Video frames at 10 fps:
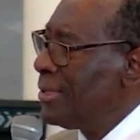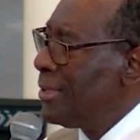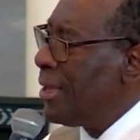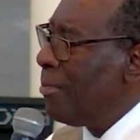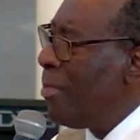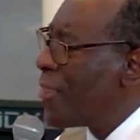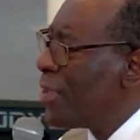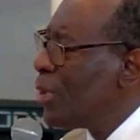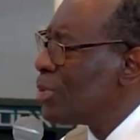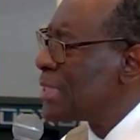A mother
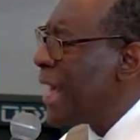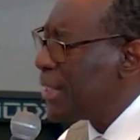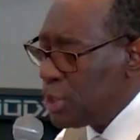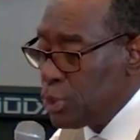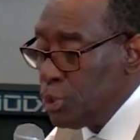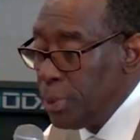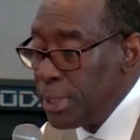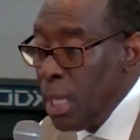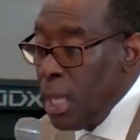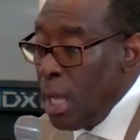knows how to do it.
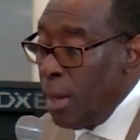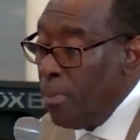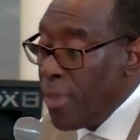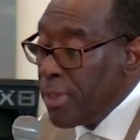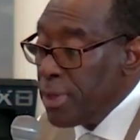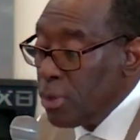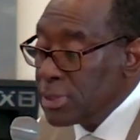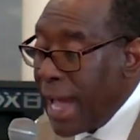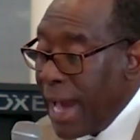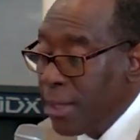A mother knows
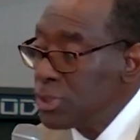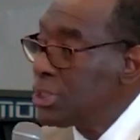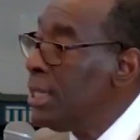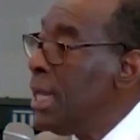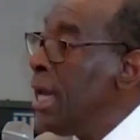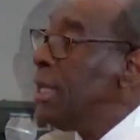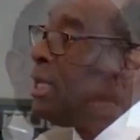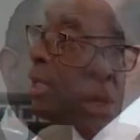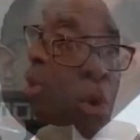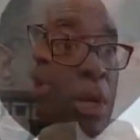how to.
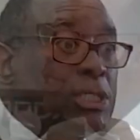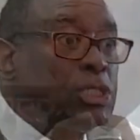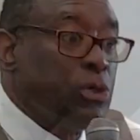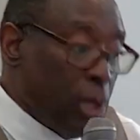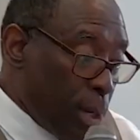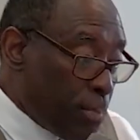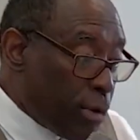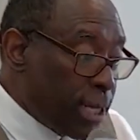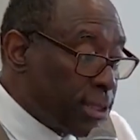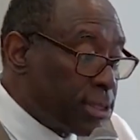In order to
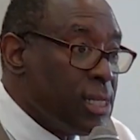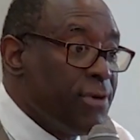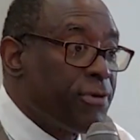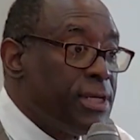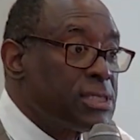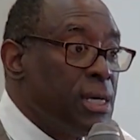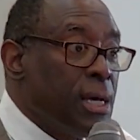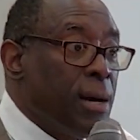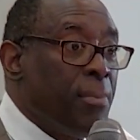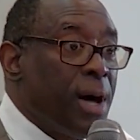bring deliverance,
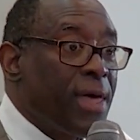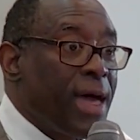a mother